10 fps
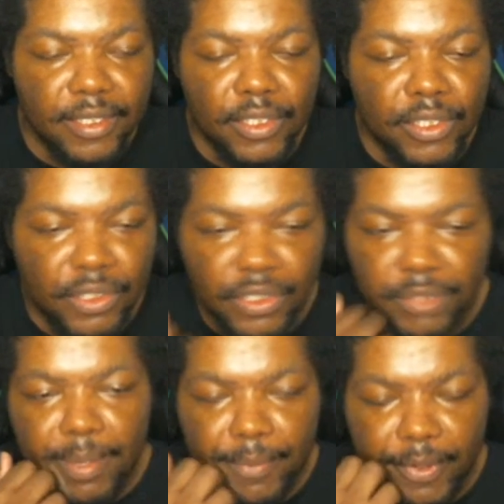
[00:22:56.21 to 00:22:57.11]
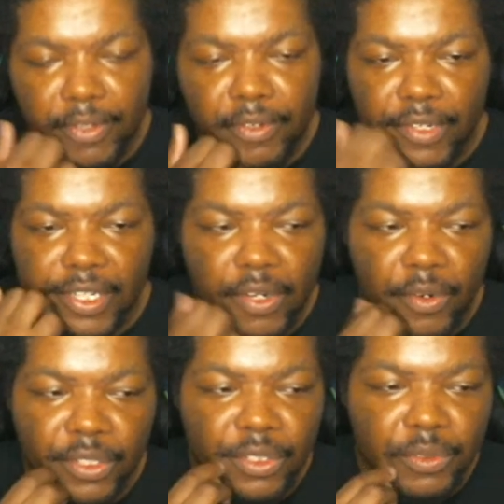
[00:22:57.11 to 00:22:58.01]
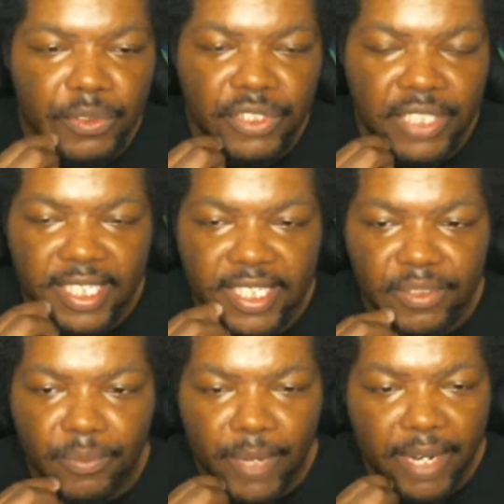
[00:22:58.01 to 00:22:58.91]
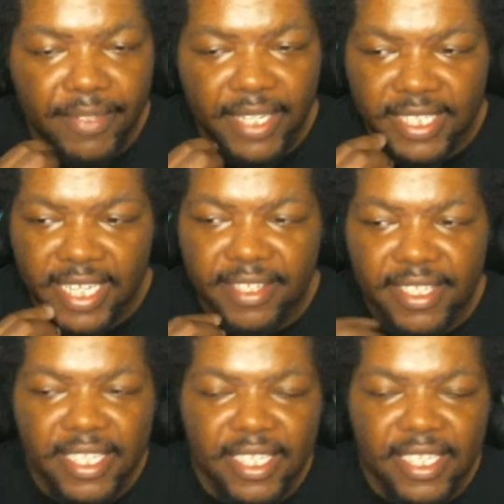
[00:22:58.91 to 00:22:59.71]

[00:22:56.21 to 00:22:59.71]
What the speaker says: newspaper or news junkets or whatever like that,